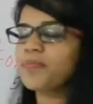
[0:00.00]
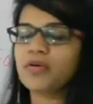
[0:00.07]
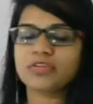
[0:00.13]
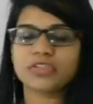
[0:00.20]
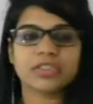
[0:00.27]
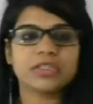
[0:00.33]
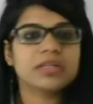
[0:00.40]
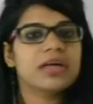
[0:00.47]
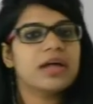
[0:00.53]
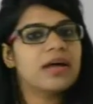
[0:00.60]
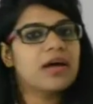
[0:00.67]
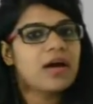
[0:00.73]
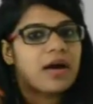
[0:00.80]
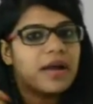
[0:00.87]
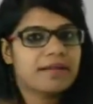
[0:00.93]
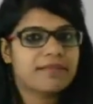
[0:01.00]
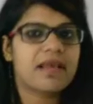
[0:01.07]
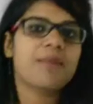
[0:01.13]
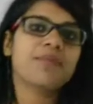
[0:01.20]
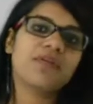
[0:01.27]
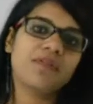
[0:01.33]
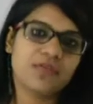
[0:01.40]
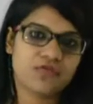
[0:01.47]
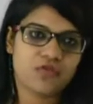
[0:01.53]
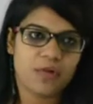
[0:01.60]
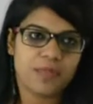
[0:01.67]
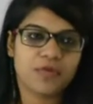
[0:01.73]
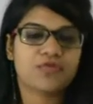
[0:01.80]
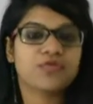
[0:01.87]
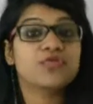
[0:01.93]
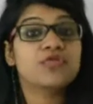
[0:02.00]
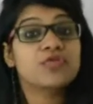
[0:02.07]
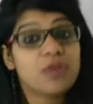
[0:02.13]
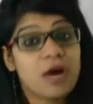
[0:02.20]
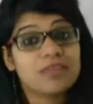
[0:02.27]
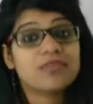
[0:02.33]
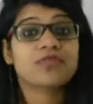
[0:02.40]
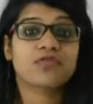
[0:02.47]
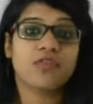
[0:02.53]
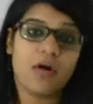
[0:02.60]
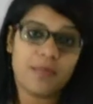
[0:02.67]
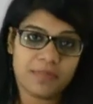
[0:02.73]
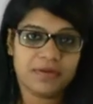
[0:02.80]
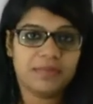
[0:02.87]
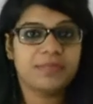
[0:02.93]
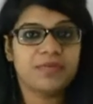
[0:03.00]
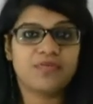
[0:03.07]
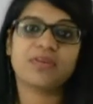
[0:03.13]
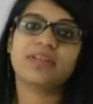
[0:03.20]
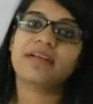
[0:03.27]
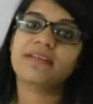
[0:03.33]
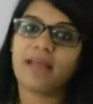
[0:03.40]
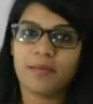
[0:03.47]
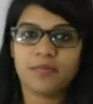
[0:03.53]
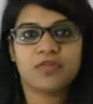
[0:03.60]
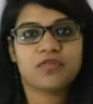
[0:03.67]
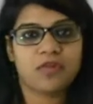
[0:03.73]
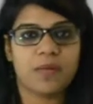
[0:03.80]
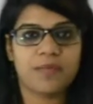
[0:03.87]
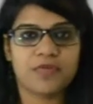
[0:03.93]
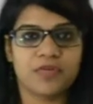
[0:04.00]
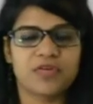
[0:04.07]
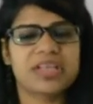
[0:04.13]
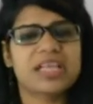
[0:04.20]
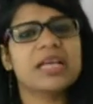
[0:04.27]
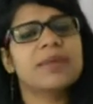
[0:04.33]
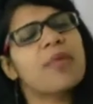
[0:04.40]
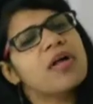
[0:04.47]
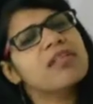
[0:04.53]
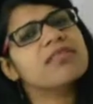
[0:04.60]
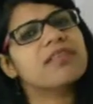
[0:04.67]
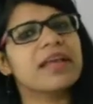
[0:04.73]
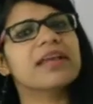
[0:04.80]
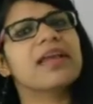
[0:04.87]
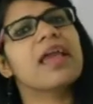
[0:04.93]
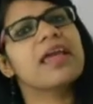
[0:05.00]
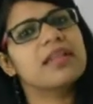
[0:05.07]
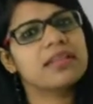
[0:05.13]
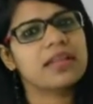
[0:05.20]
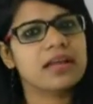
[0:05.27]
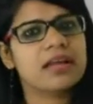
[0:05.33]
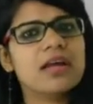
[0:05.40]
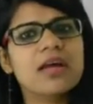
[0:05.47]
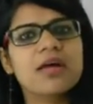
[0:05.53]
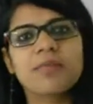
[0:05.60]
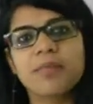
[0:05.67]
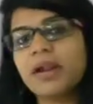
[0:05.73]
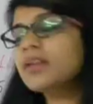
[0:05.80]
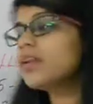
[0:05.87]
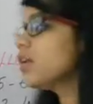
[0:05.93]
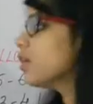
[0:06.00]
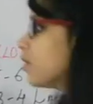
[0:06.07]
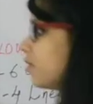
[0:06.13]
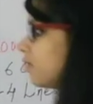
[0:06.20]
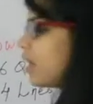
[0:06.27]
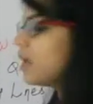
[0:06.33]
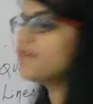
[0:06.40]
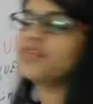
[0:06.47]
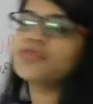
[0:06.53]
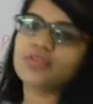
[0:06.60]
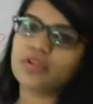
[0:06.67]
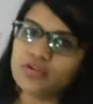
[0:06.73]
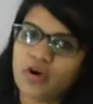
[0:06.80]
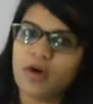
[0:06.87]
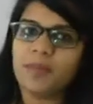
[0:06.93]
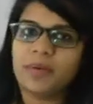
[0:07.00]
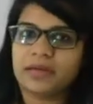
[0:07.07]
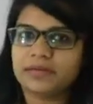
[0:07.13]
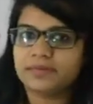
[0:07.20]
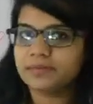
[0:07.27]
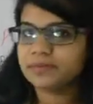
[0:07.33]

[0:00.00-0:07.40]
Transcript: portion, examiner will stop you. So do not stop before the examiner stops you. Keep on saying anything but relevant to the topic.